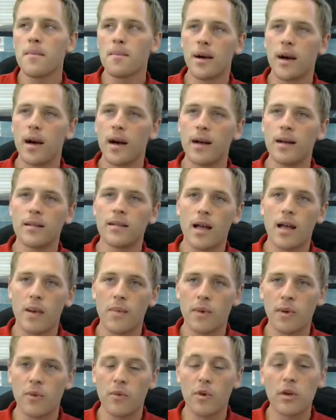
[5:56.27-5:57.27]
but, I
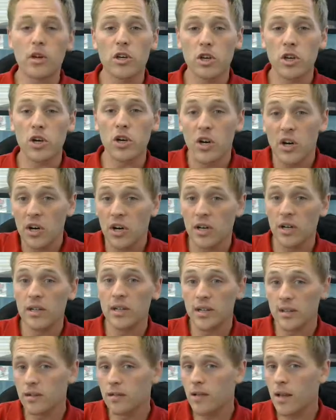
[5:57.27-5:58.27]
mean, we
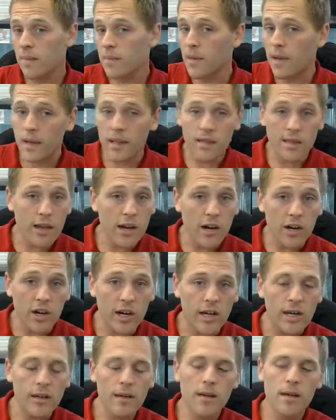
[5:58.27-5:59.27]
could. I mean, in
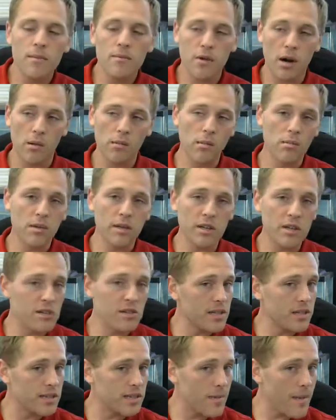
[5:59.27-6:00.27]
theory, probably
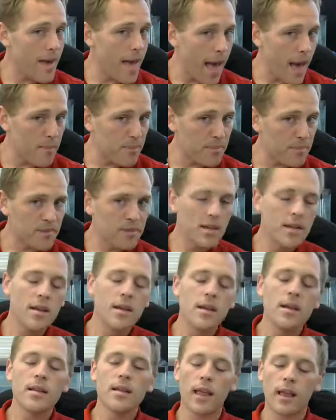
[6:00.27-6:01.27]
using some app,
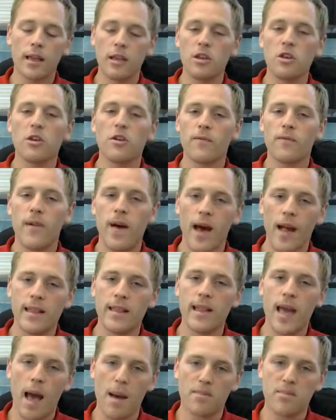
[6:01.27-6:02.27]
like you could find
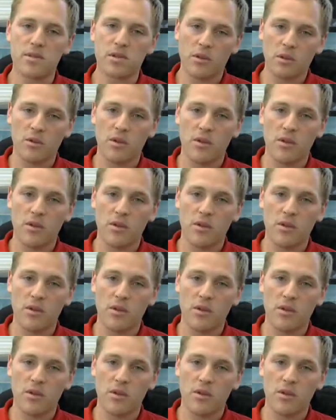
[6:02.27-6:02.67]
the absolute